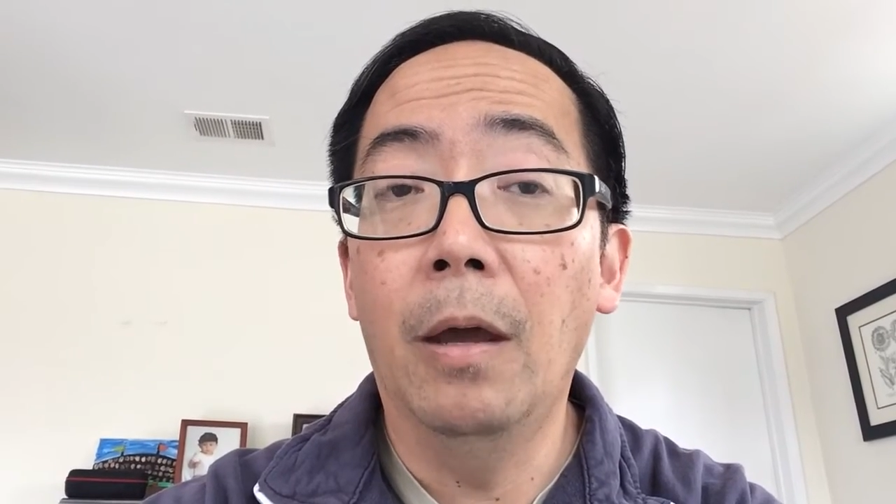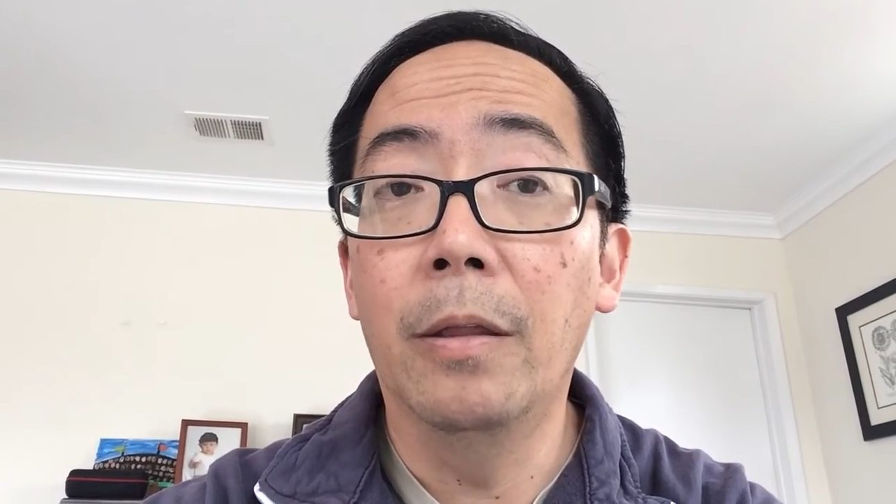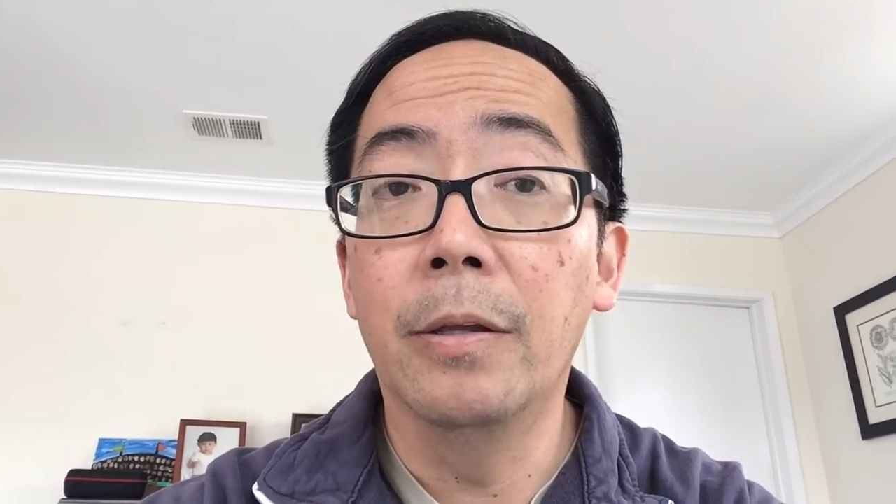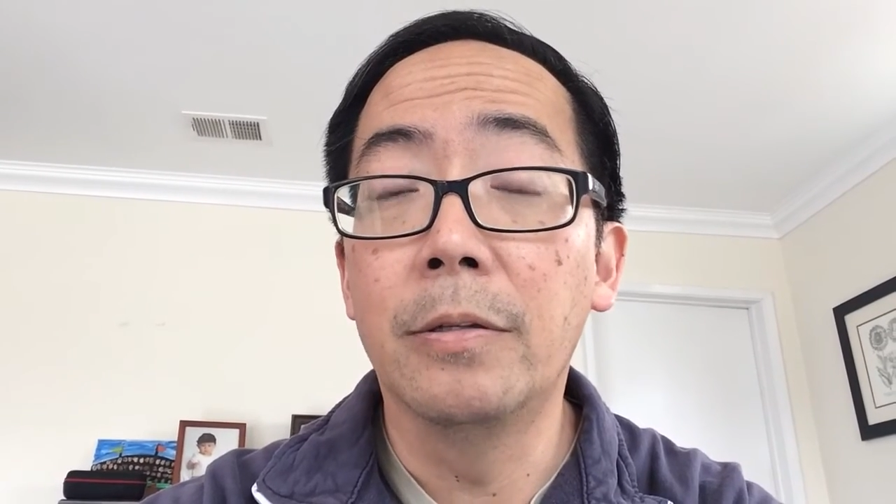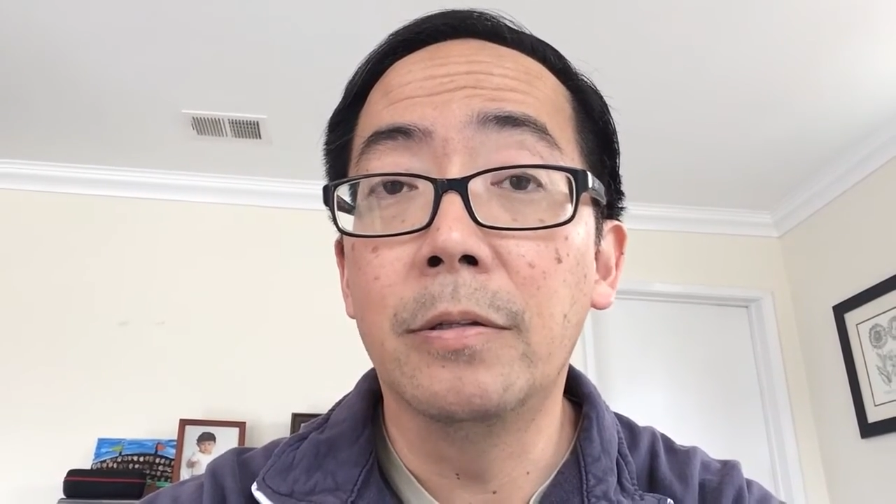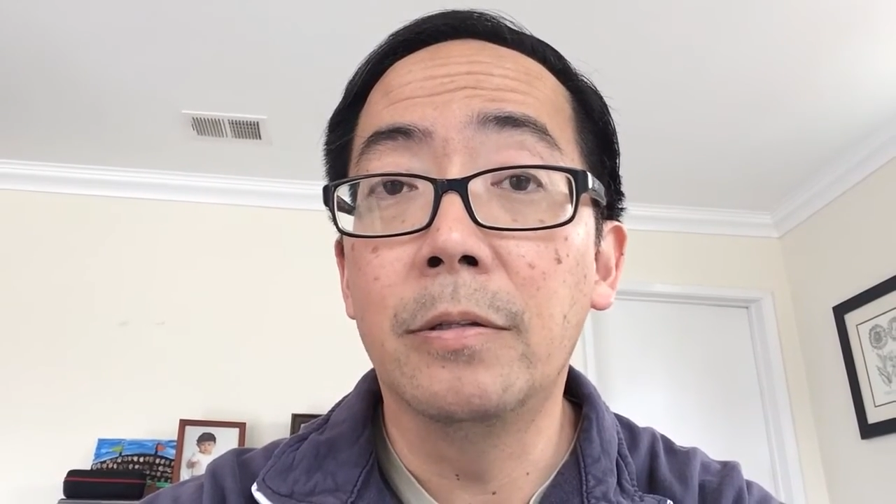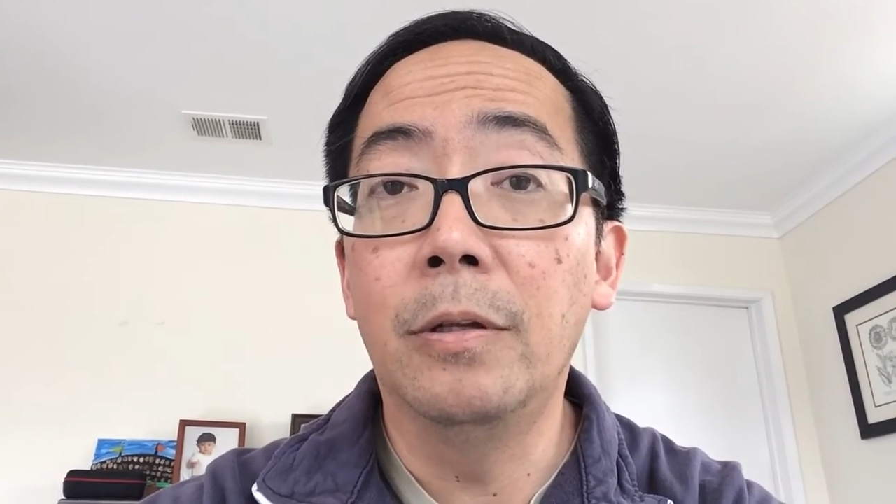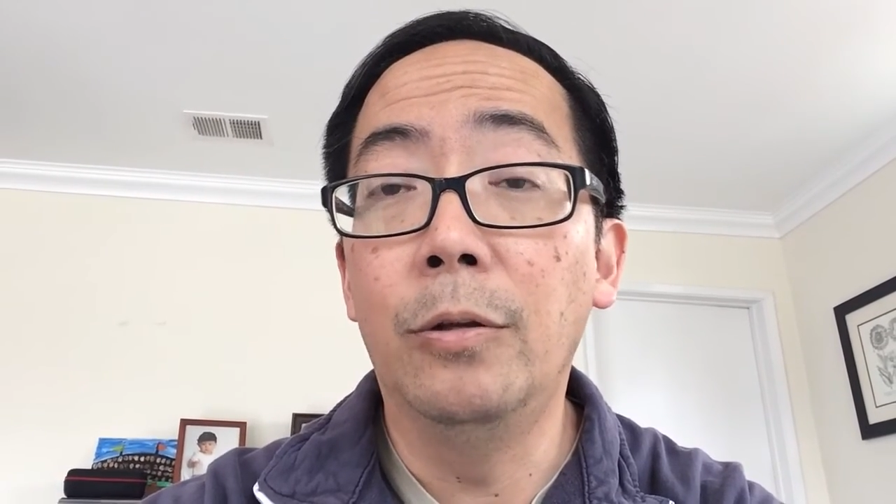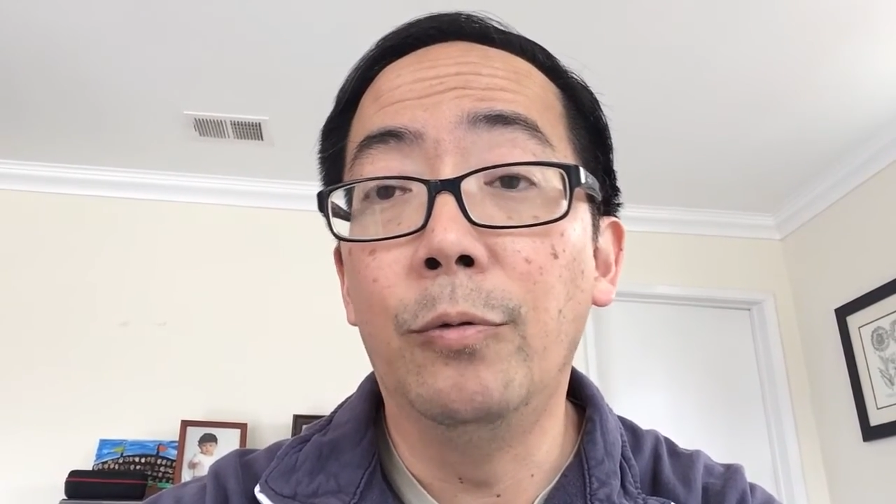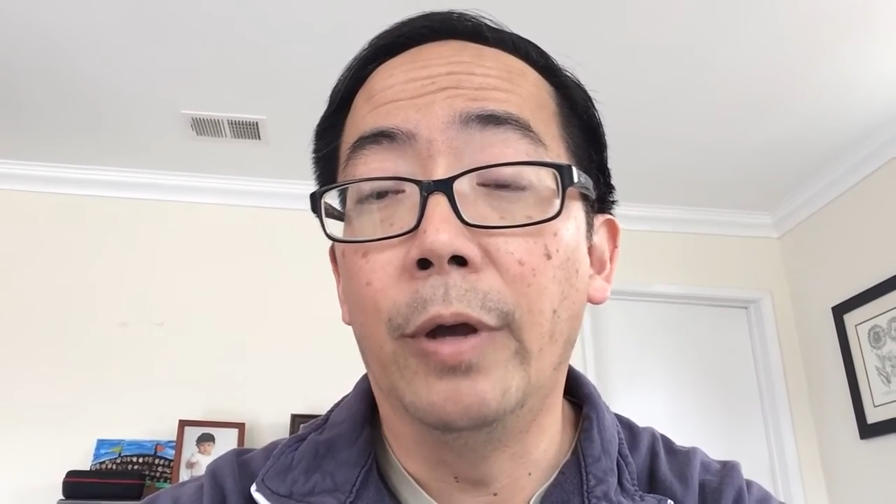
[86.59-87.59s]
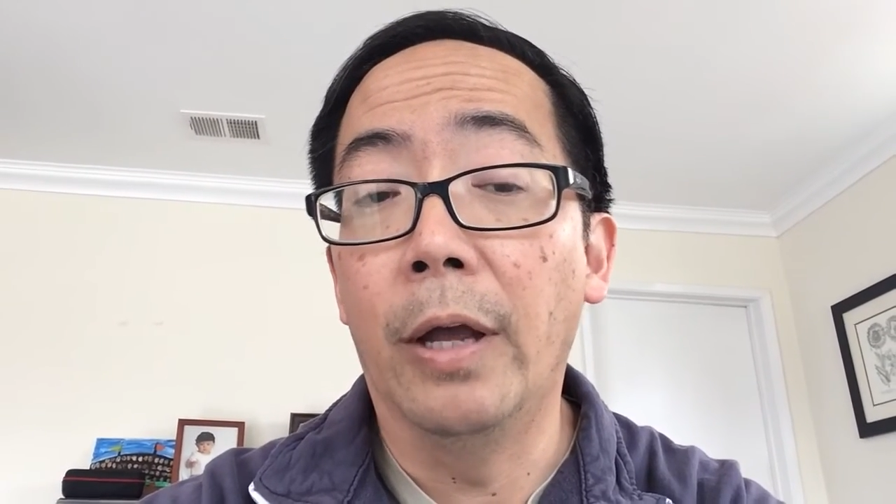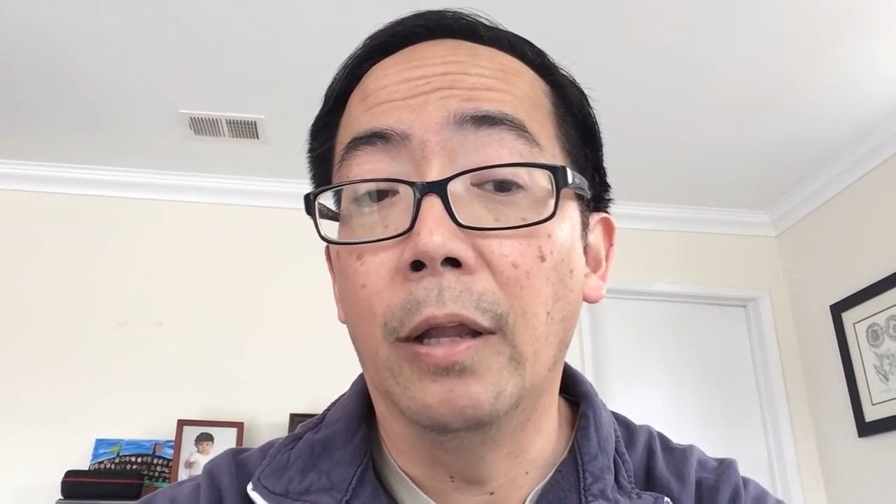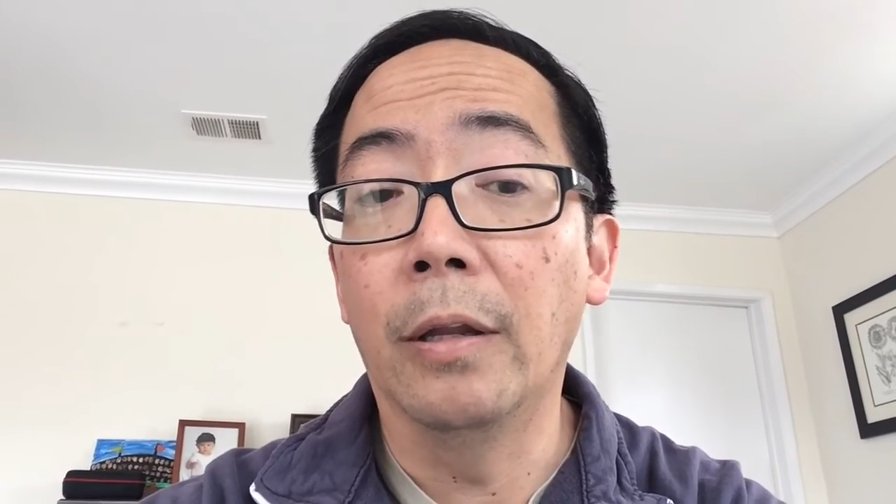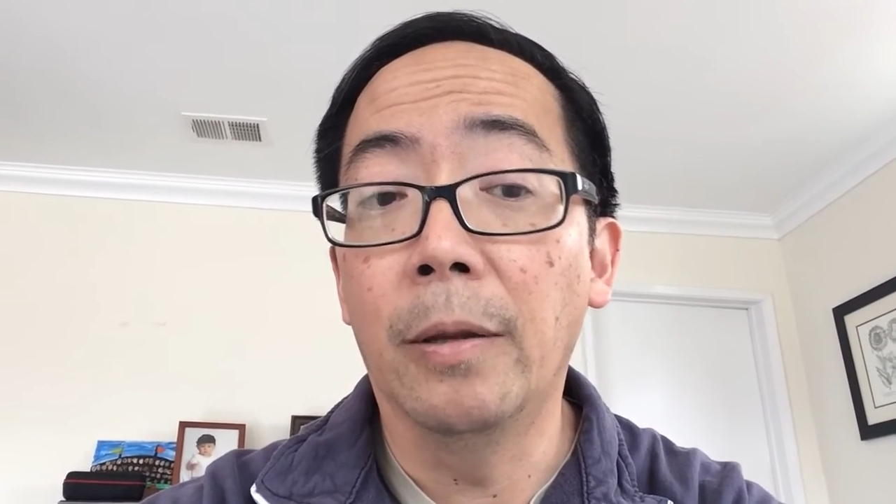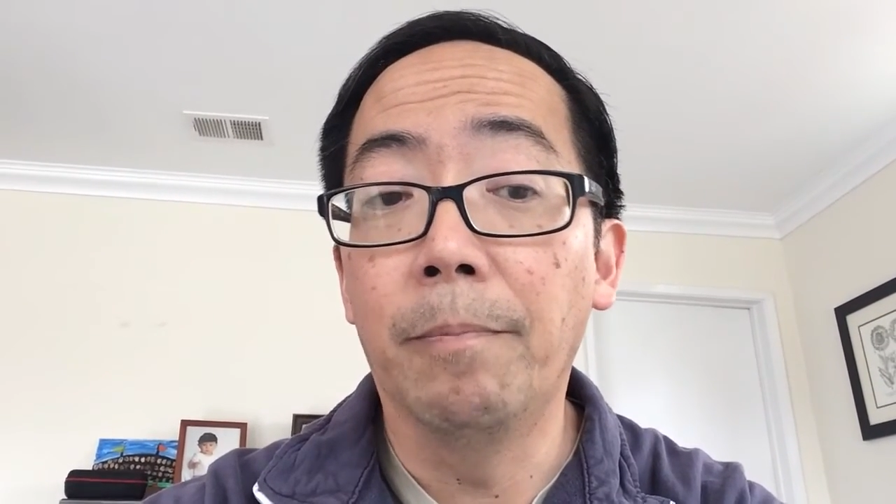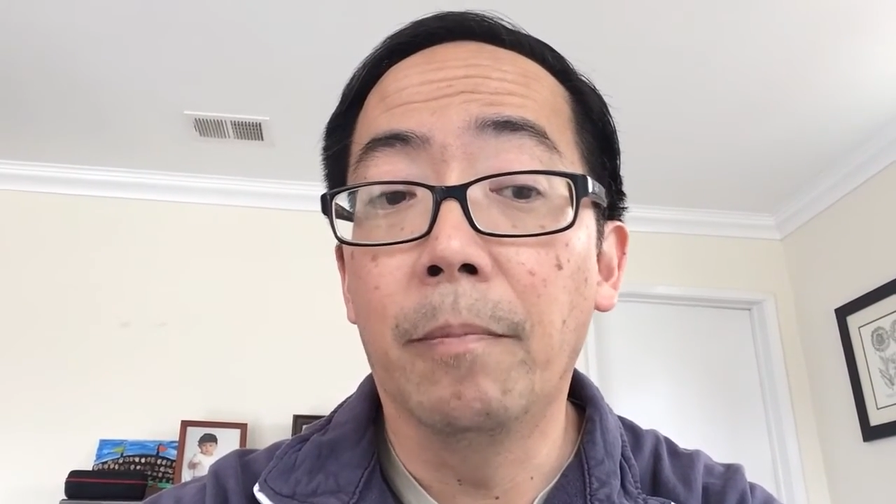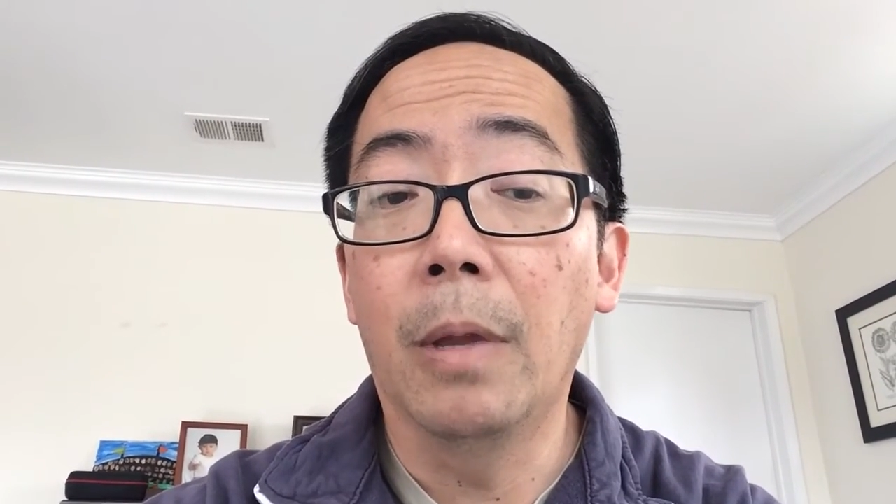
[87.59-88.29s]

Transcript: this is the new reality